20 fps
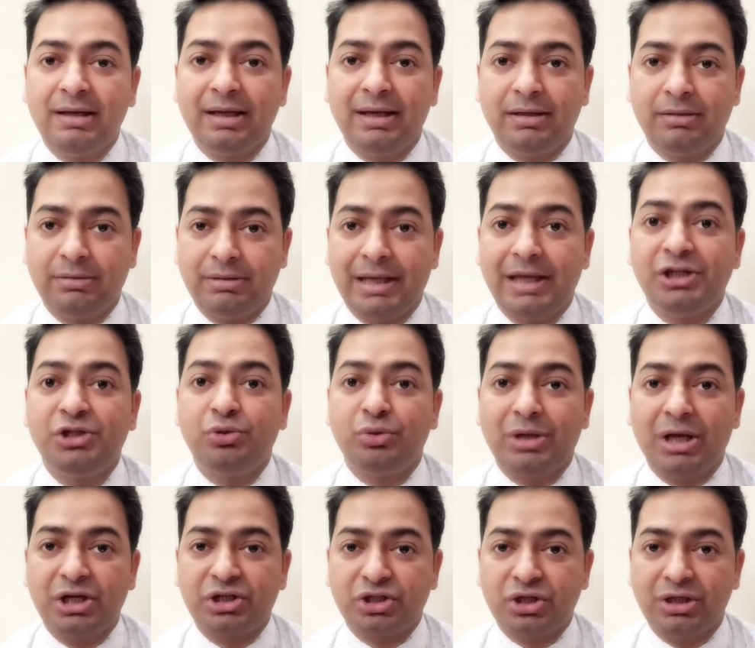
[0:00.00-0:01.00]

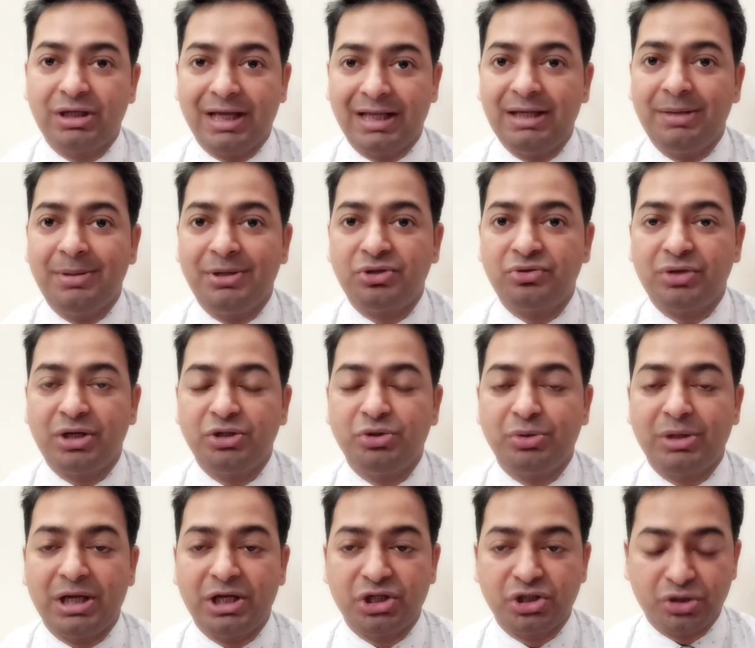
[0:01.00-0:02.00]
education, elementary
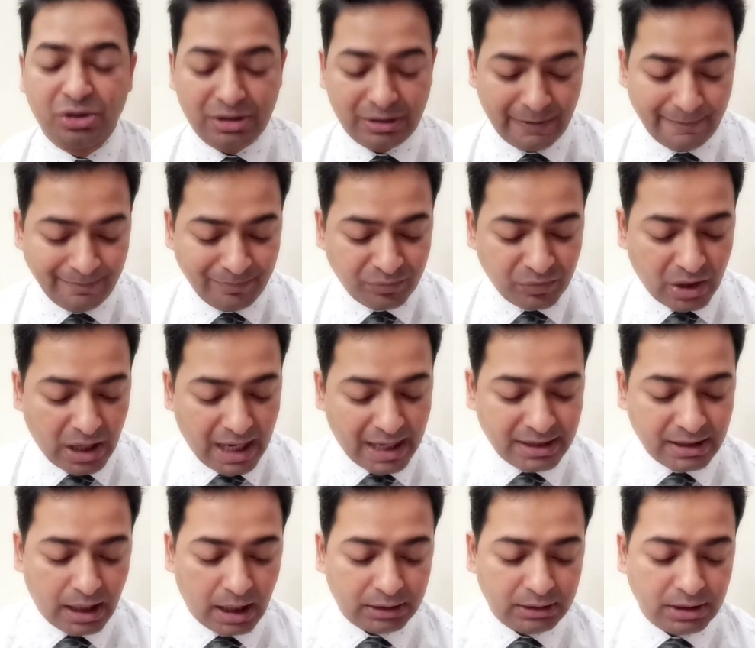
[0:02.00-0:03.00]
education,
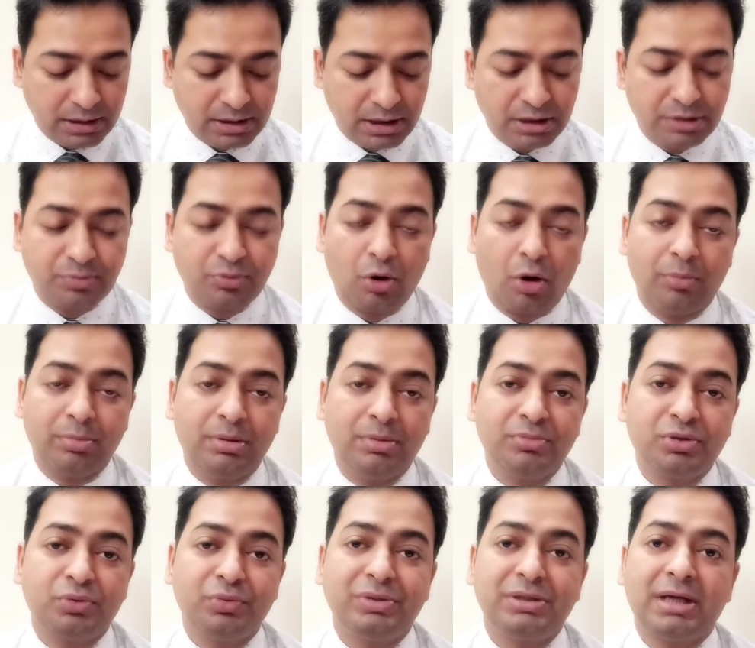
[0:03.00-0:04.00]
and other such
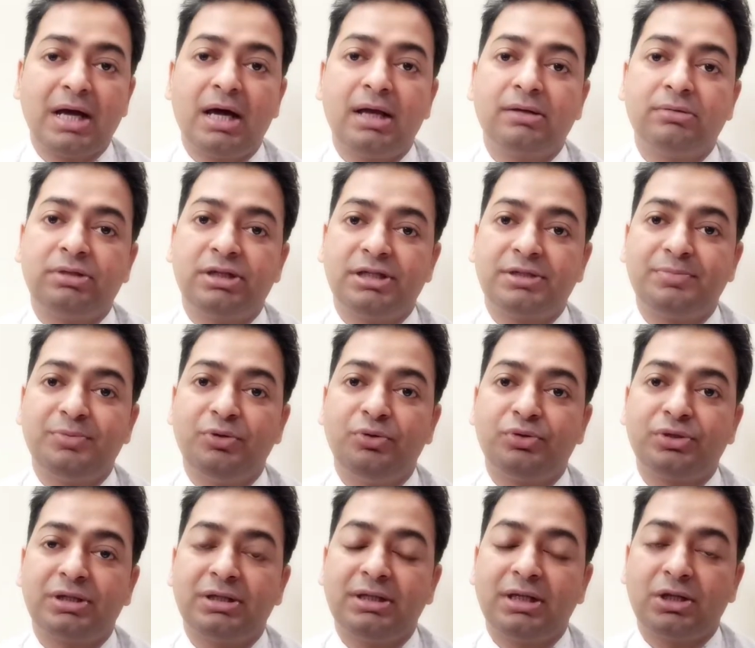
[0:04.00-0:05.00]
problems which are
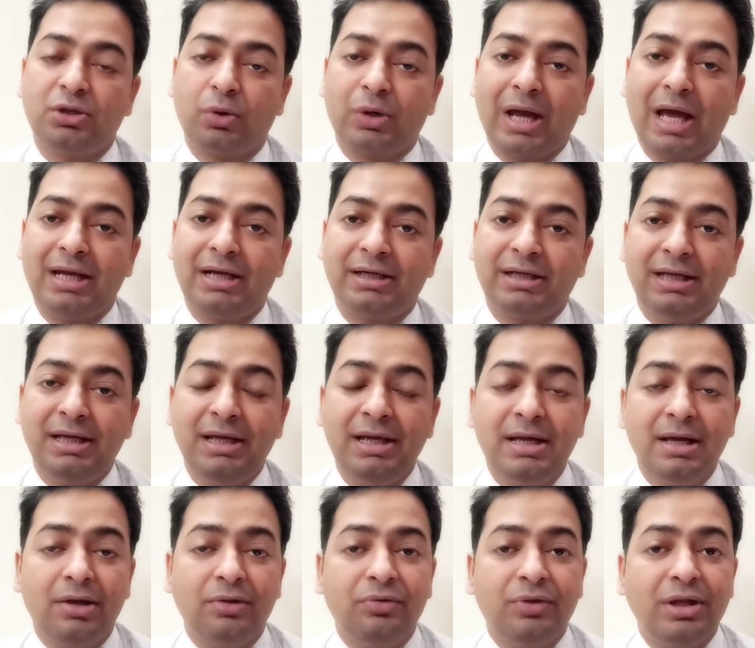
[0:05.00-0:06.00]
disputes in the locality,
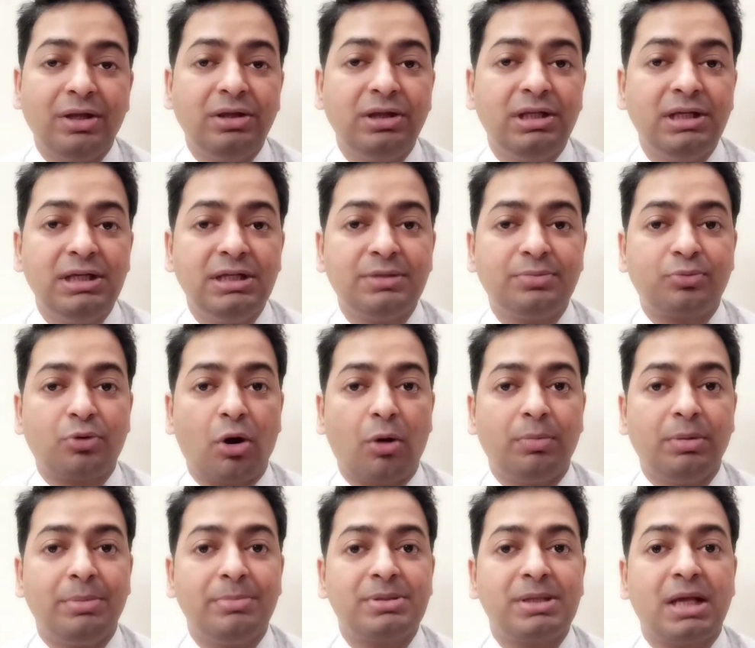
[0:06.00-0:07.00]
then these
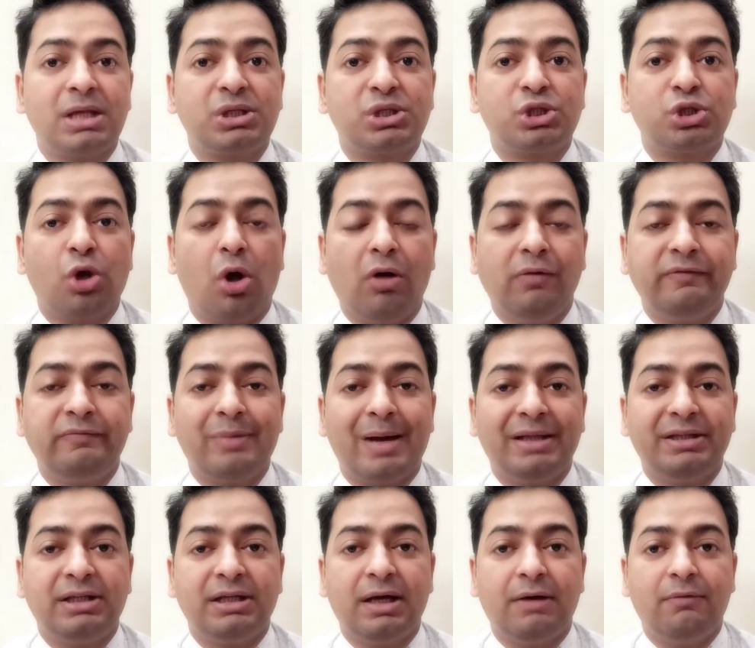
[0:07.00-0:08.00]
problems are solved by
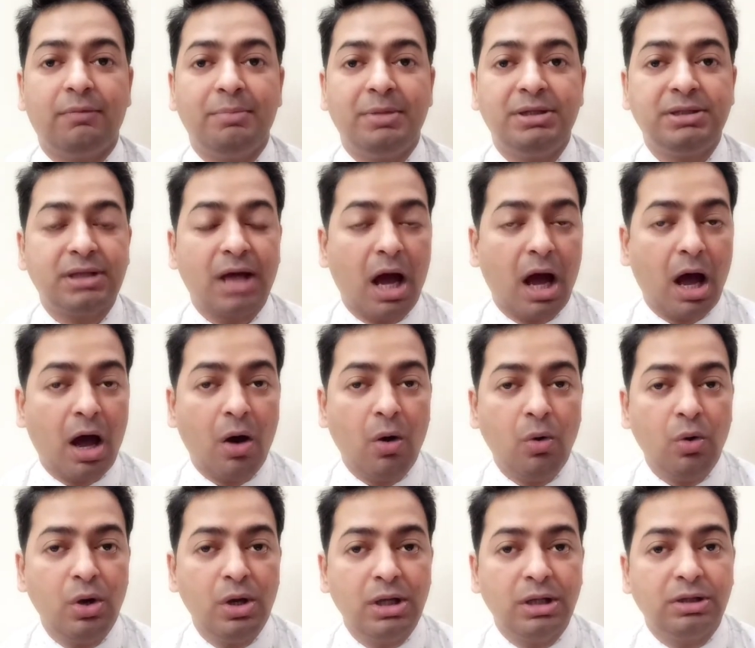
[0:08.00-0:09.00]
the government.
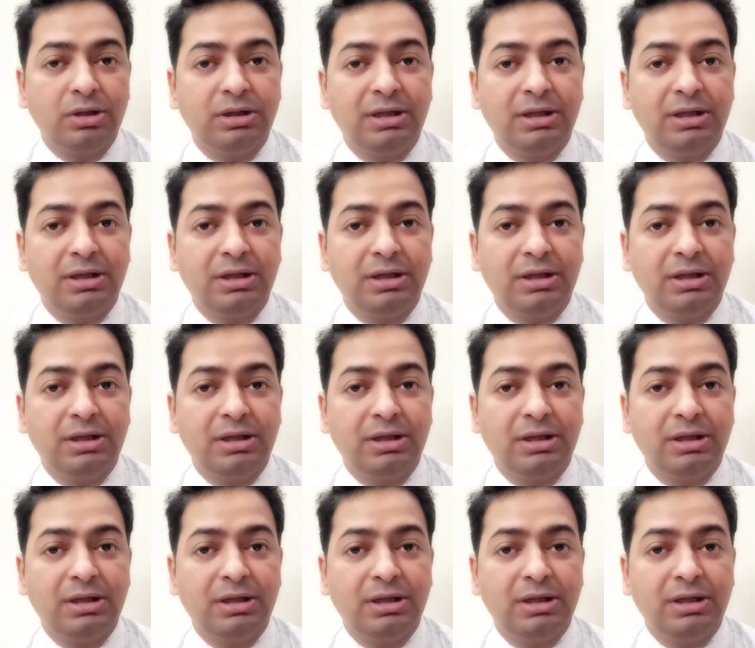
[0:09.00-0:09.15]
How?